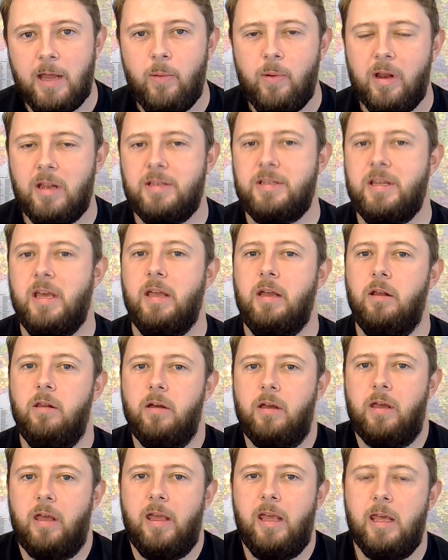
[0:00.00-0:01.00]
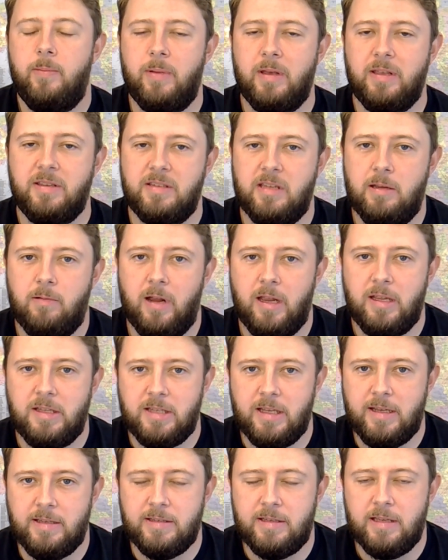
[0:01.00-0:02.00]
we're going to take a look at EPC
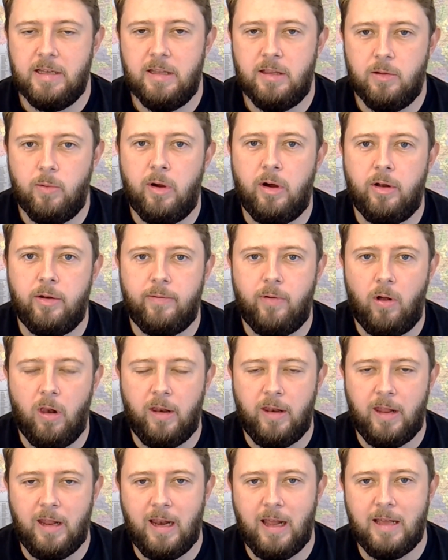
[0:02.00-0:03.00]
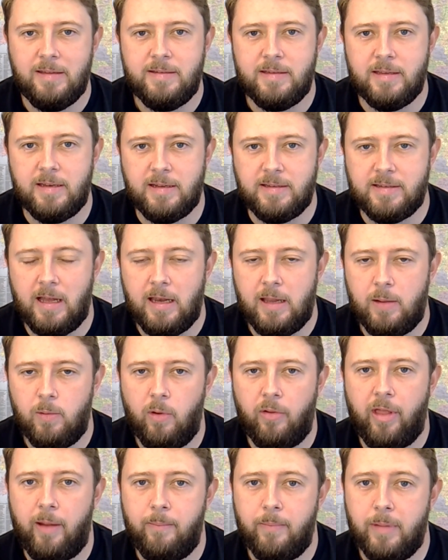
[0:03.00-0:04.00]
ratings in the world of holiday lets and exactly
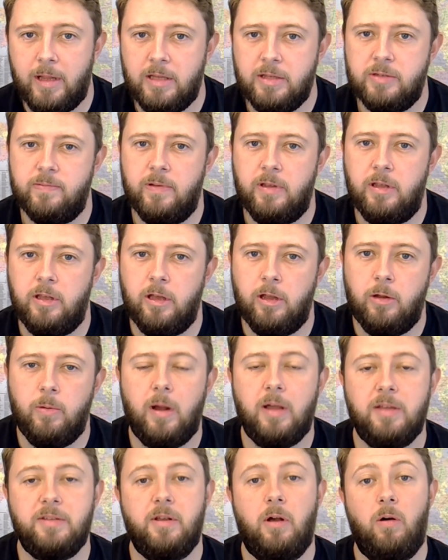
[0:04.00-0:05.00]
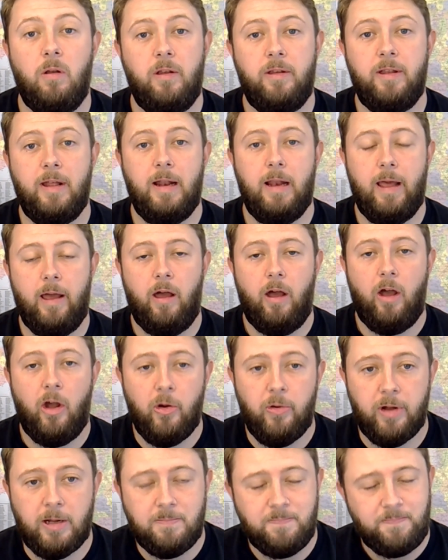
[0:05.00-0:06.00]
what that means for you as a holiday let
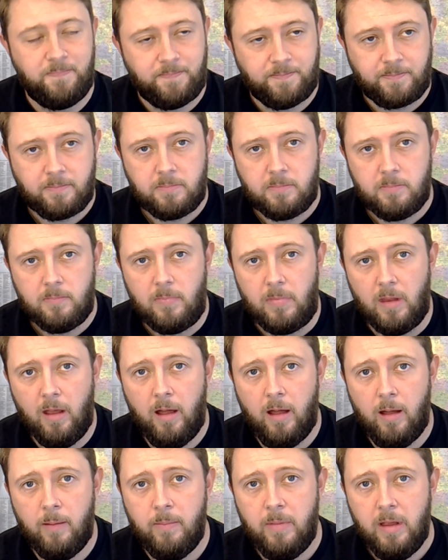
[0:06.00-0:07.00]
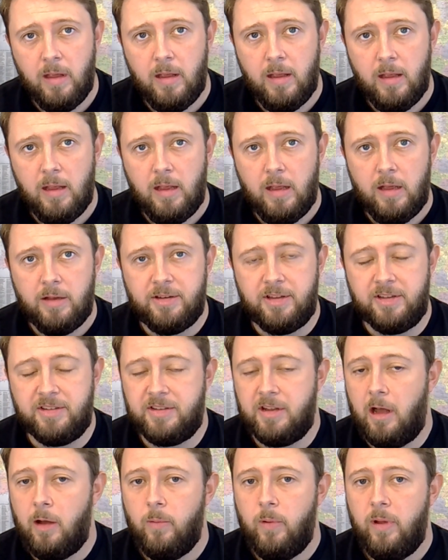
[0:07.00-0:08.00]
owner. To
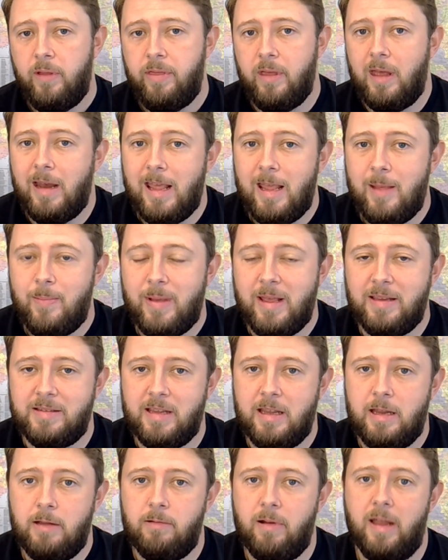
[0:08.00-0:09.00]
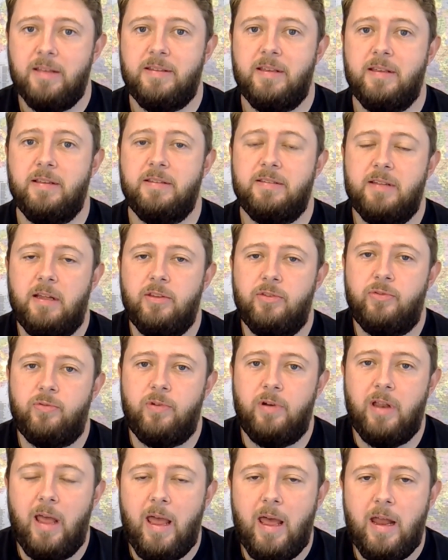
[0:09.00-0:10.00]
start with, an EPC rating stands for
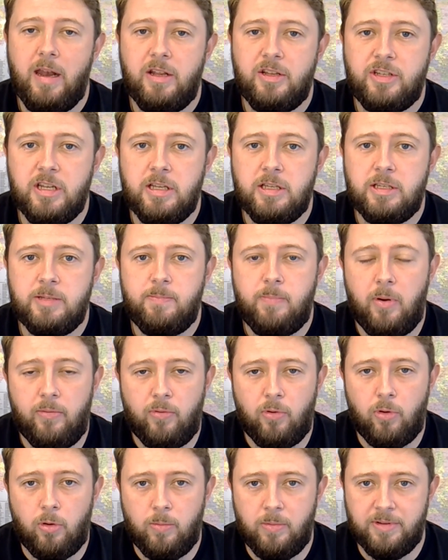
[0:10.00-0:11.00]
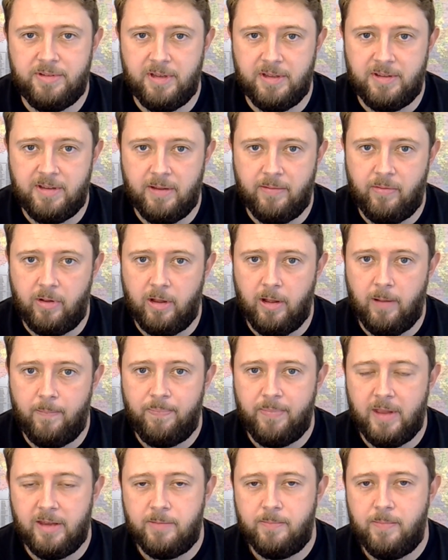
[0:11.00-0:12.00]
an Energy Performance Certificate.
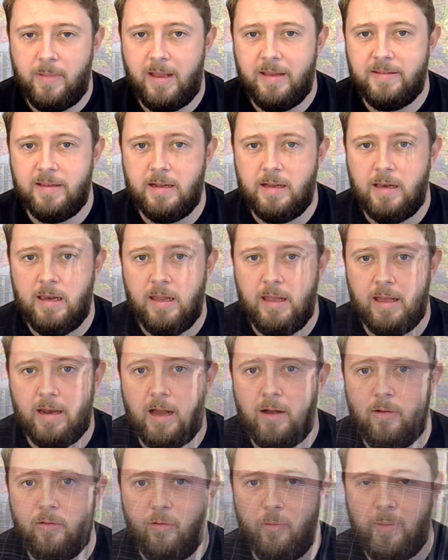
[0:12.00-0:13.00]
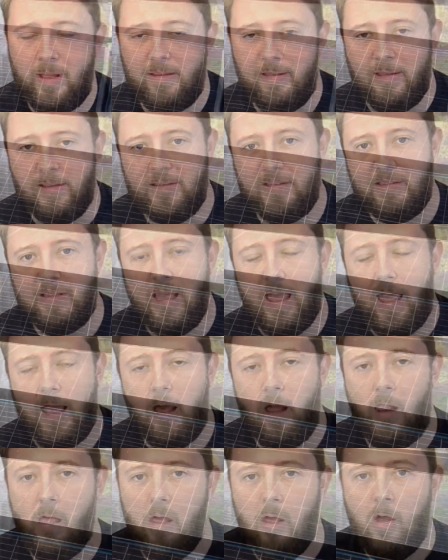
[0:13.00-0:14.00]
It's basically an alphabetic
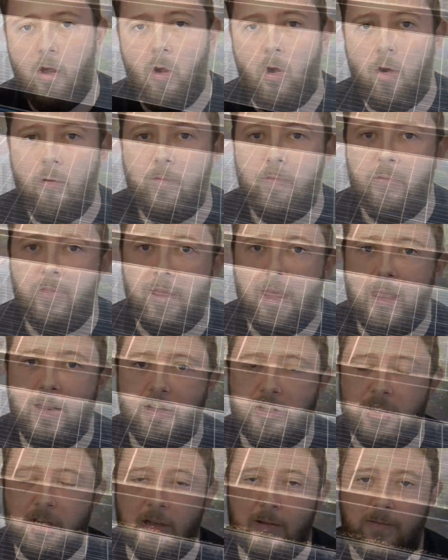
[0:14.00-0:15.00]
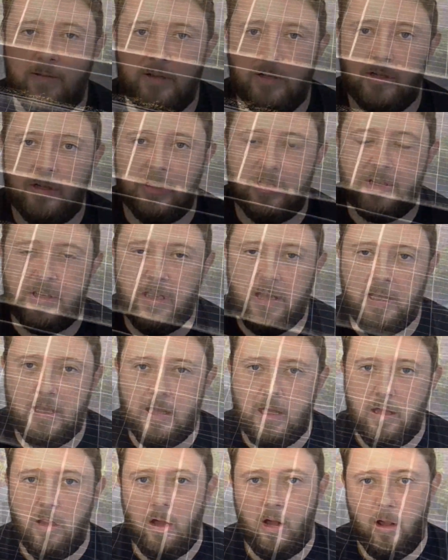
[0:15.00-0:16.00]
scale of the energy efficiency
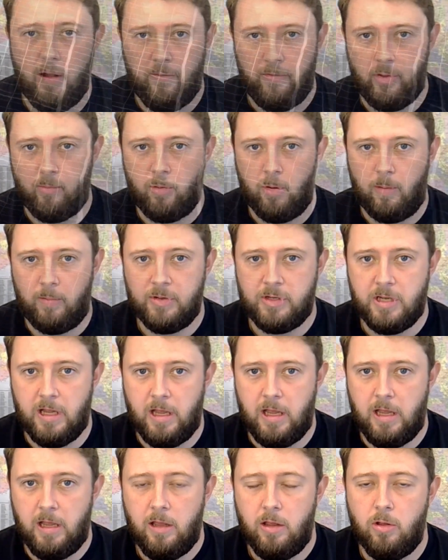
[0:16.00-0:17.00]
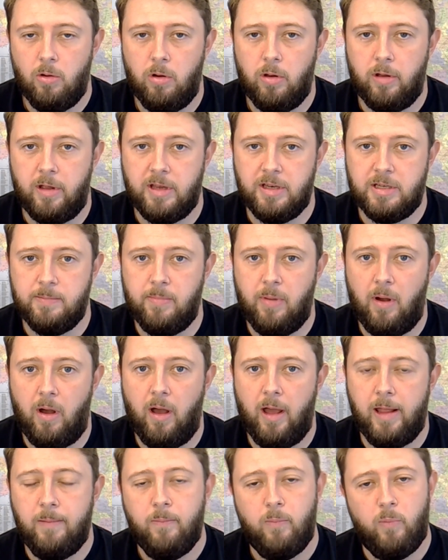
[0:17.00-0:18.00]
of the property you're looking to
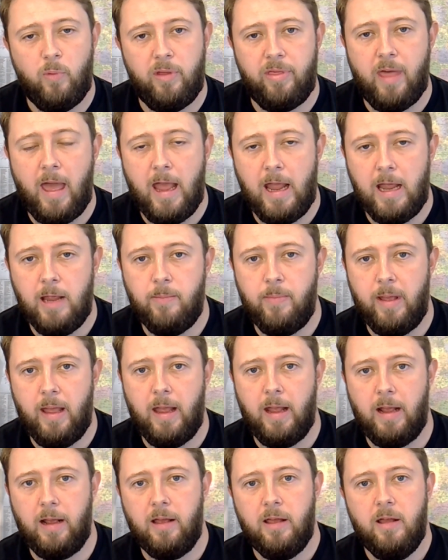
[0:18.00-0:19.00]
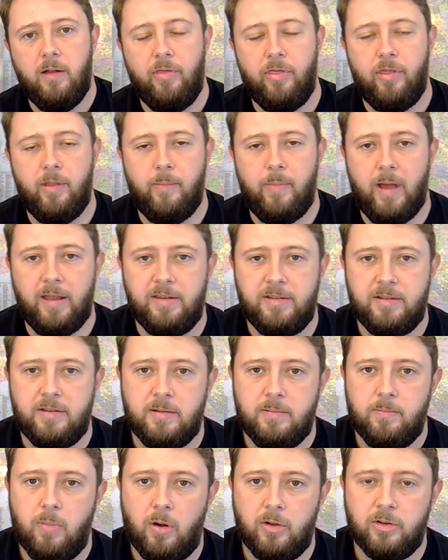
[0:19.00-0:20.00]
buy, with A being the best
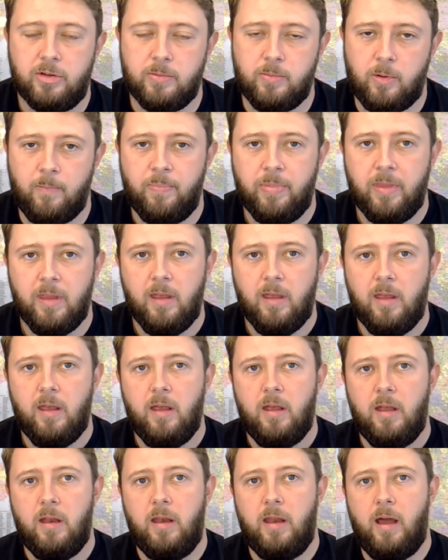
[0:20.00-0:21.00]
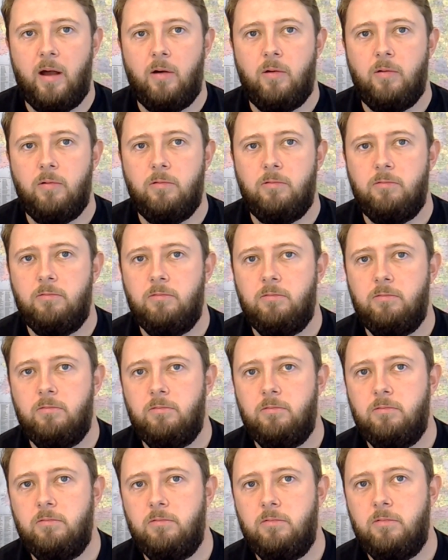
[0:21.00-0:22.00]
possible. Now,
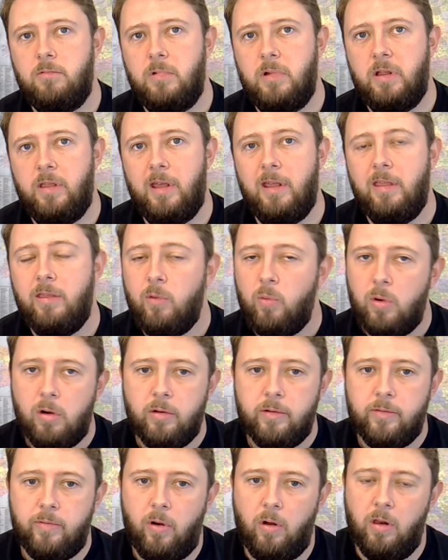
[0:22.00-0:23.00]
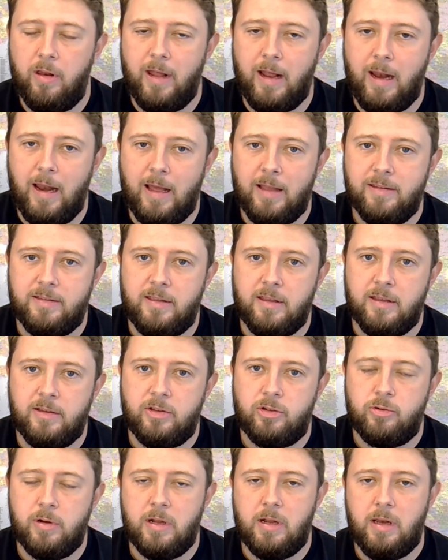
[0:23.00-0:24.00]
in the world of holiday lets, there
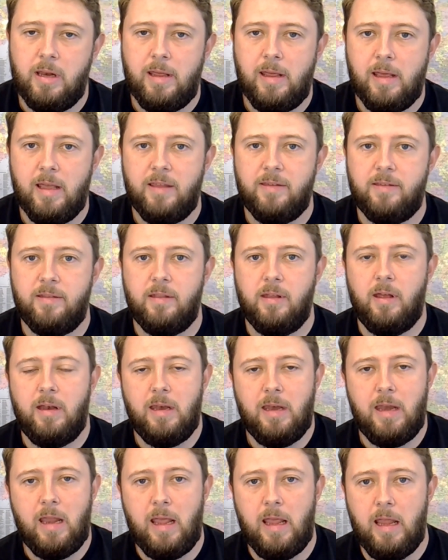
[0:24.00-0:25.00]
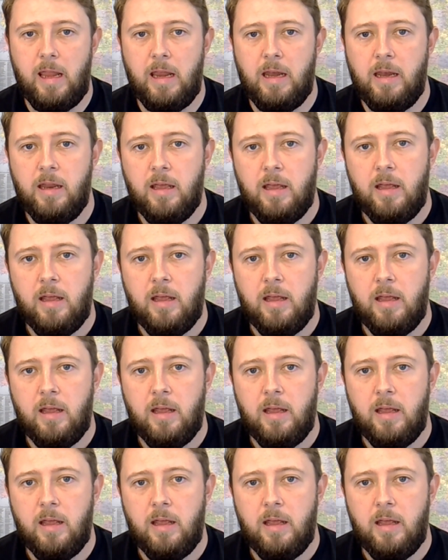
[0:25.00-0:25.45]
strictly isn't a need